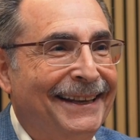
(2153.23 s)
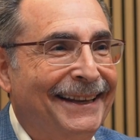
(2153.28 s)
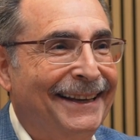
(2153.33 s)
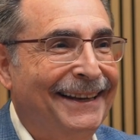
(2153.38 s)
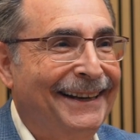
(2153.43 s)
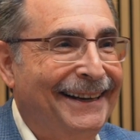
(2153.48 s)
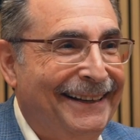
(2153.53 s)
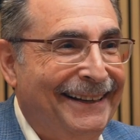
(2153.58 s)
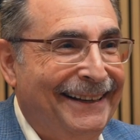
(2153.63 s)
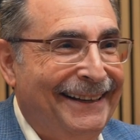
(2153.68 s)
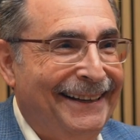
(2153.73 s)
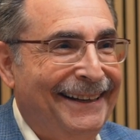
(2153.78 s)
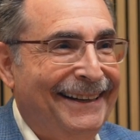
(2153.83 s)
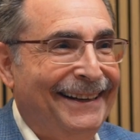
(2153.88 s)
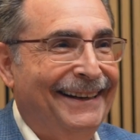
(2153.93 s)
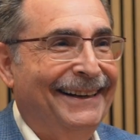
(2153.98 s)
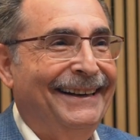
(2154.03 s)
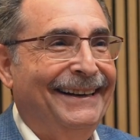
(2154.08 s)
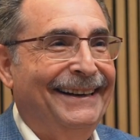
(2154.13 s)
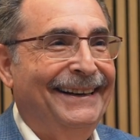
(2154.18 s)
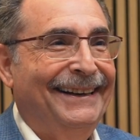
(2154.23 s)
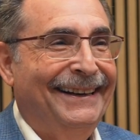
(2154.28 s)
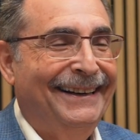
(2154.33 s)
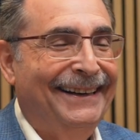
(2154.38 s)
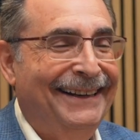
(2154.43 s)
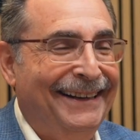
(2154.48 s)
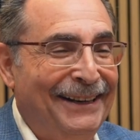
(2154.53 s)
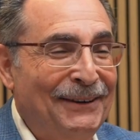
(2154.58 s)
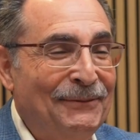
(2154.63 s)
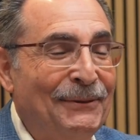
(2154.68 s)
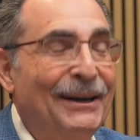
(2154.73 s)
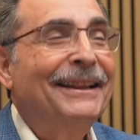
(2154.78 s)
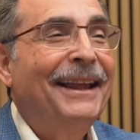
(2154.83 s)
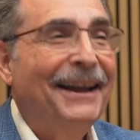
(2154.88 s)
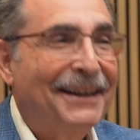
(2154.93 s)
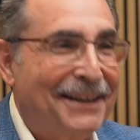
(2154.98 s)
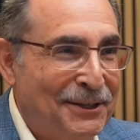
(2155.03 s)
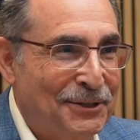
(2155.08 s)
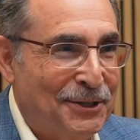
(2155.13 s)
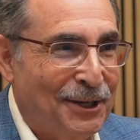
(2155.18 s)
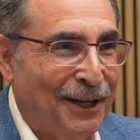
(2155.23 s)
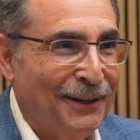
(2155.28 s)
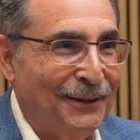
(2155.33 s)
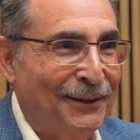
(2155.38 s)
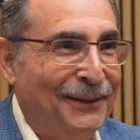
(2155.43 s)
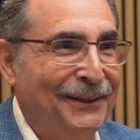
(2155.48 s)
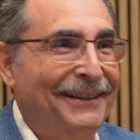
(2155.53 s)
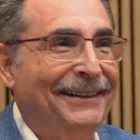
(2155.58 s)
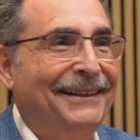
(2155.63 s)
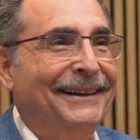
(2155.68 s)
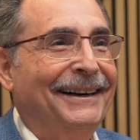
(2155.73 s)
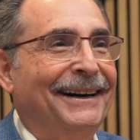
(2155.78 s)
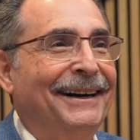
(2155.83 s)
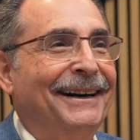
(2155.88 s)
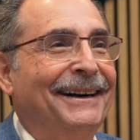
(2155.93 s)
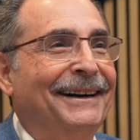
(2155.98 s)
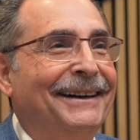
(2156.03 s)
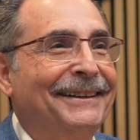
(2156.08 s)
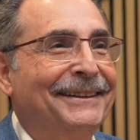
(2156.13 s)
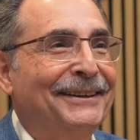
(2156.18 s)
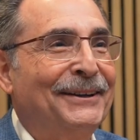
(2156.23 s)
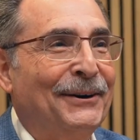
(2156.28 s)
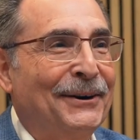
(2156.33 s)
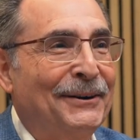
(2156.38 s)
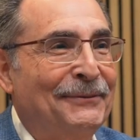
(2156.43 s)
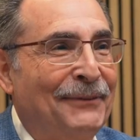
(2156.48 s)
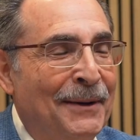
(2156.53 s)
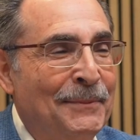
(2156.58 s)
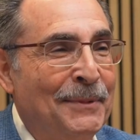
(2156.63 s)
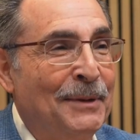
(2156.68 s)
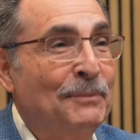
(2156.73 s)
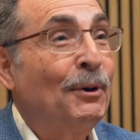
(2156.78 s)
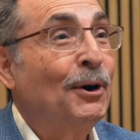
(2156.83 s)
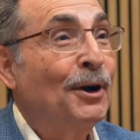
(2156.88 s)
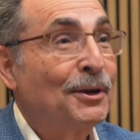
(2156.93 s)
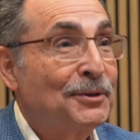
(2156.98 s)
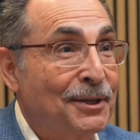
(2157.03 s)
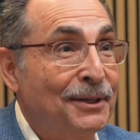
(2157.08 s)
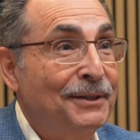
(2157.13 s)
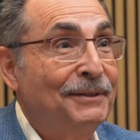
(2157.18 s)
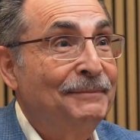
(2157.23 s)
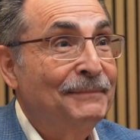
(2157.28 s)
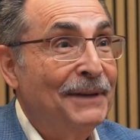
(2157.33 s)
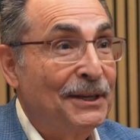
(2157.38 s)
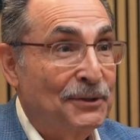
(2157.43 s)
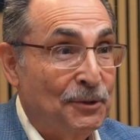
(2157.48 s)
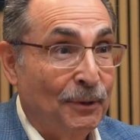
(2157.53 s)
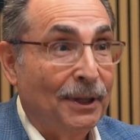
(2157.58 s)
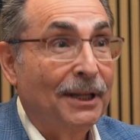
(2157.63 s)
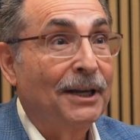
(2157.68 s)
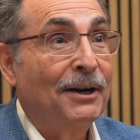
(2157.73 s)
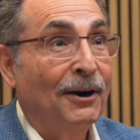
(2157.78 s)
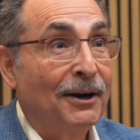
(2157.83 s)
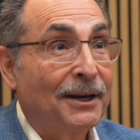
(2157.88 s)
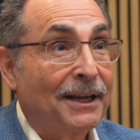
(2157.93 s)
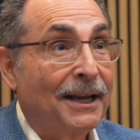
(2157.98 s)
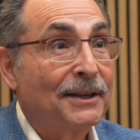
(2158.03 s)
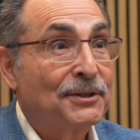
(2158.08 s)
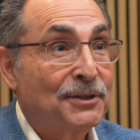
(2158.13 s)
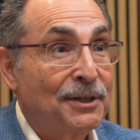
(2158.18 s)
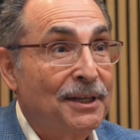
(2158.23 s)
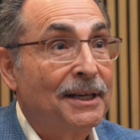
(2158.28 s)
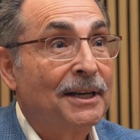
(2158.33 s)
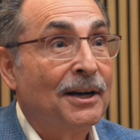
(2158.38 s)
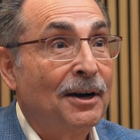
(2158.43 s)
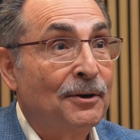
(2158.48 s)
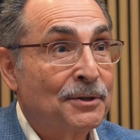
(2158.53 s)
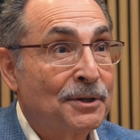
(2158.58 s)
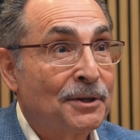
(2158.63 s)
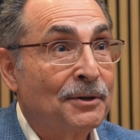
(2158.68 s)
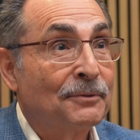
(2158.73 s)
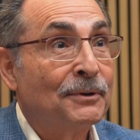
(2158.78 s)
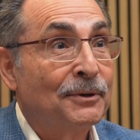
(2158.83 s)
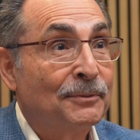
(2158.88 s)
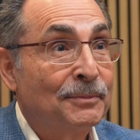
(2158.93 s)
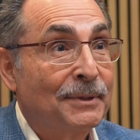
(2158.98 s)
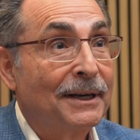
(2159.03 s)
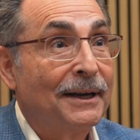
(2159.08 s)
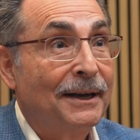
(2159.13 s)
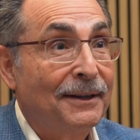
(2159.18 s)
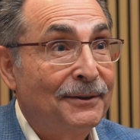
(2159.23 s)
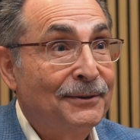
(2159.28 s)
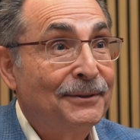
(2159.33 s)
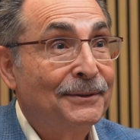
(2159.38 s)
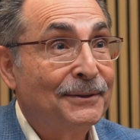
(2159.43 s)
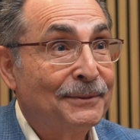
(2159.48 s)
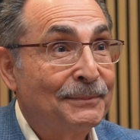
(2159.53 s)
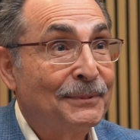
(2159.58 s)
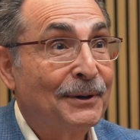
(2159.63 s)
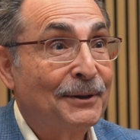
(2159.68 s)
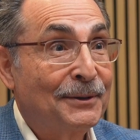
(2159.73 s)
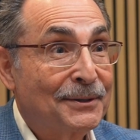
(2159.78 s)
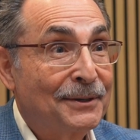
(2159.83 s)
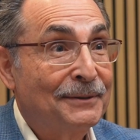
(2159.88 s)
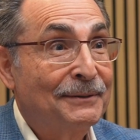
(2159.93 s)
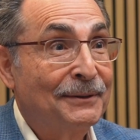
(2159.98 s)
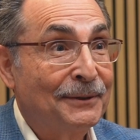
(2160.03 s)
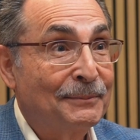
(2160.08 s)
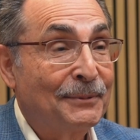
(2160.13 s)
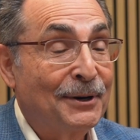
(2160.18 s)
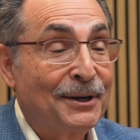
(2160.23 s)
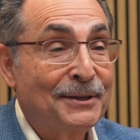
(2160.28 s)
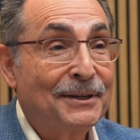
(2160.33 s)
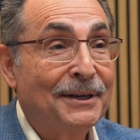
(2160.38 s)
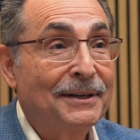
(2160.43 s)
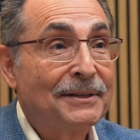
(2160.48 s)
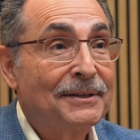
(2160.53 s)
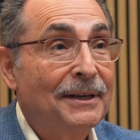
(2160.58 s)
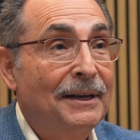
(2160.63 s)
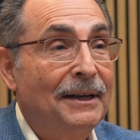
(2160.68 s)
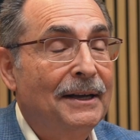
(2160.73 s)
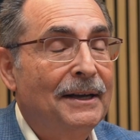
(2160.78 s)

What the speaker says: Yeah. We like each other. If I'm in Boston, it's really hard to get CEOs in a room together, or presidents.